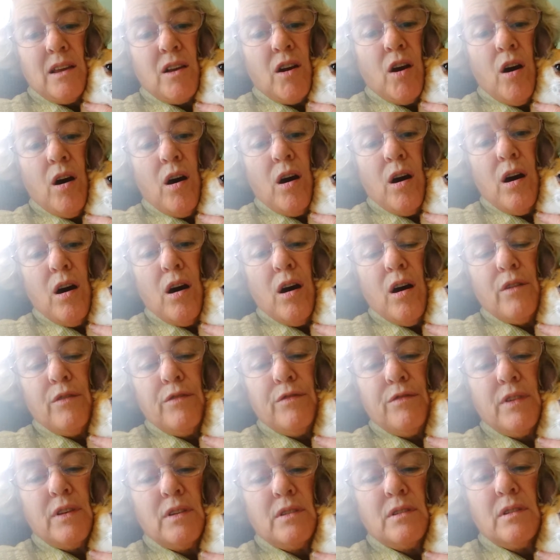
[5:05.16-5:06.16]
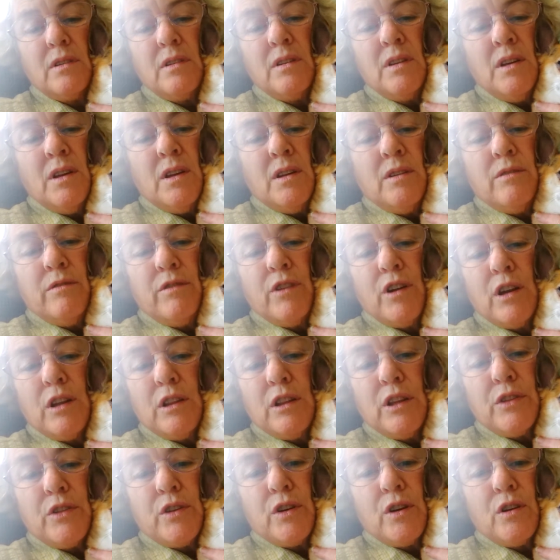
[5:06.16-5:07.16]
cough and very
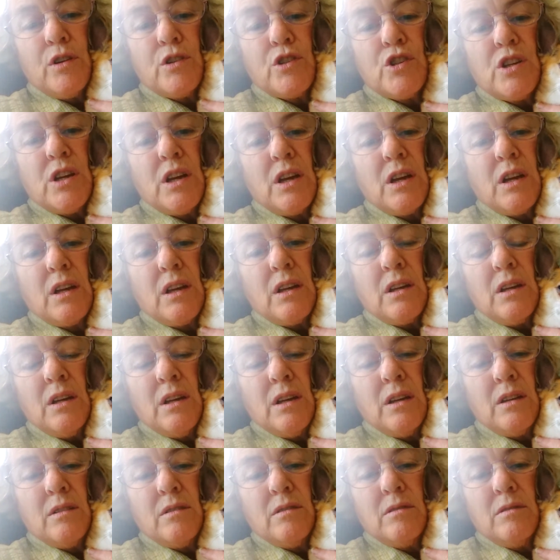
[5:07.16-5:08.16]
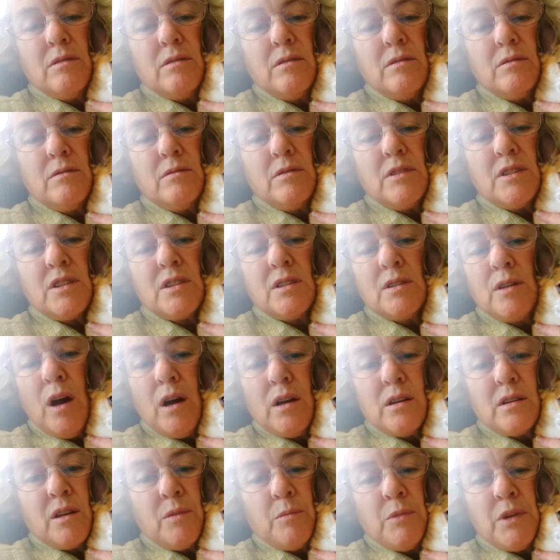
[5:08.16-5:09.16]
lethargic and
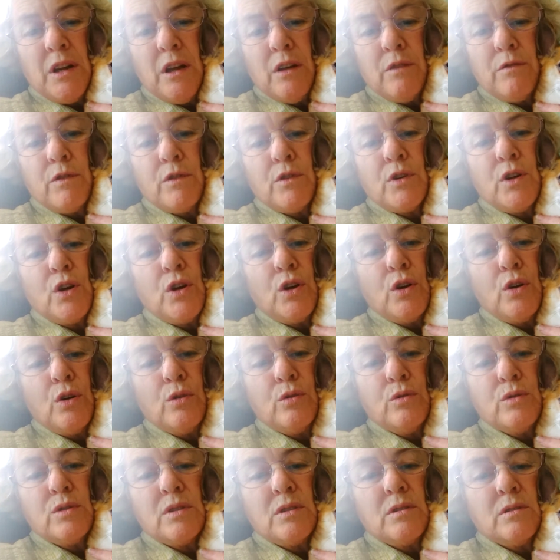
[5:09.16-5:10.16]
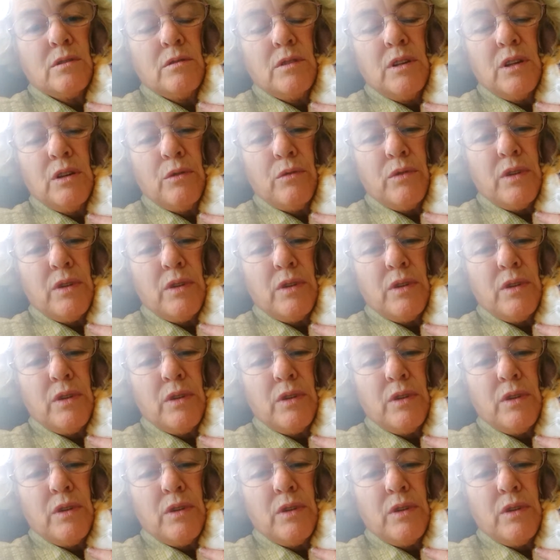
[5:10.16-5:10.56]
snot coming out of her nose and,